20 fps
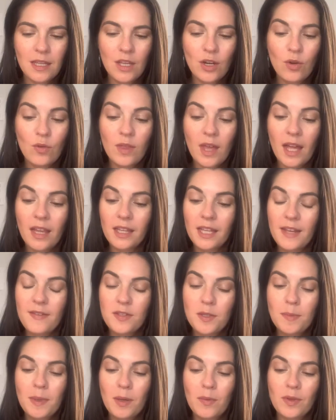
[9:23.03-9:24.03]
You know, that
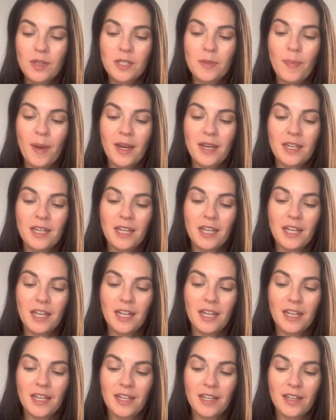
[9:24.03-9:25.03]
leaves me with
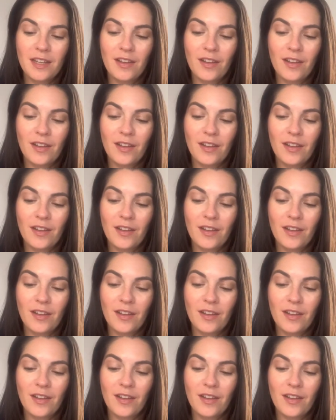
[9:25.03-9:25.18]
spending